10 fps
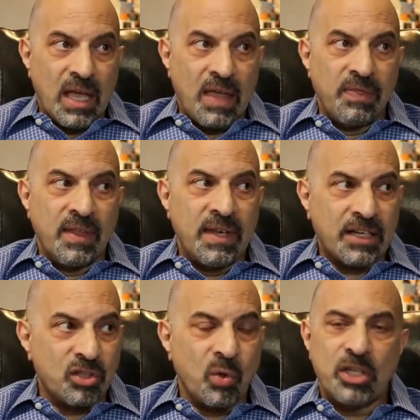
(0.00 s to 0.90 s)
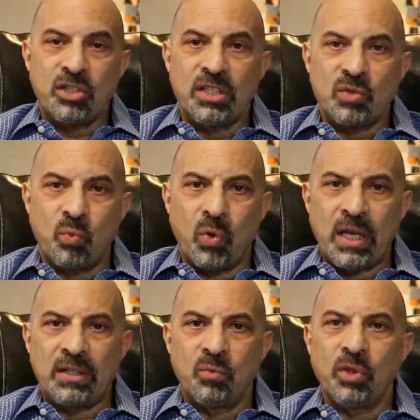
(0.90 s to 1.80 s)
the next question is,
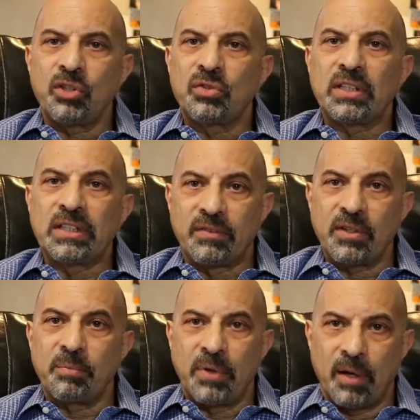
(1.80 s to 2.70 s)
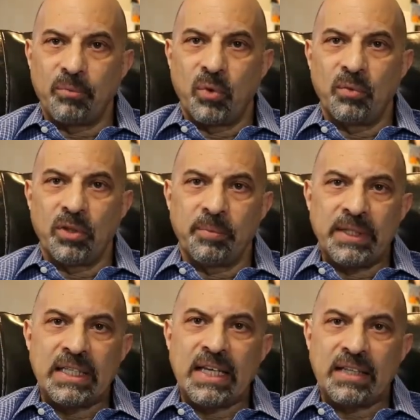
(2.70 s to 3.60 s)
when will you deliver the pump? When will it
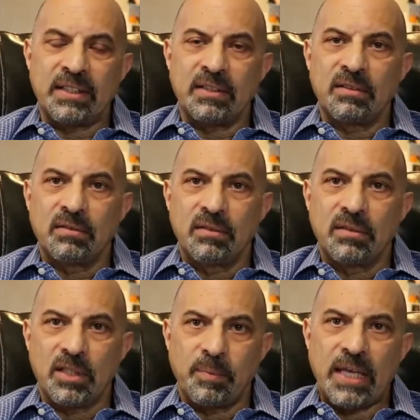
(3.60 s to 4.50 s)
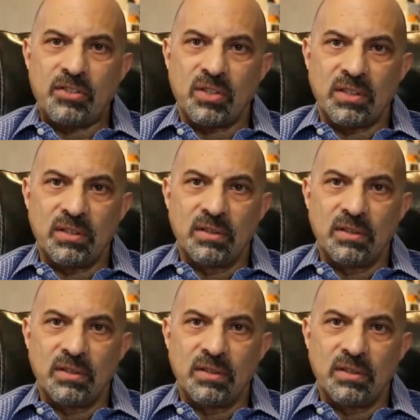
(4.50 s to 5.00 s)
be connected to the patient?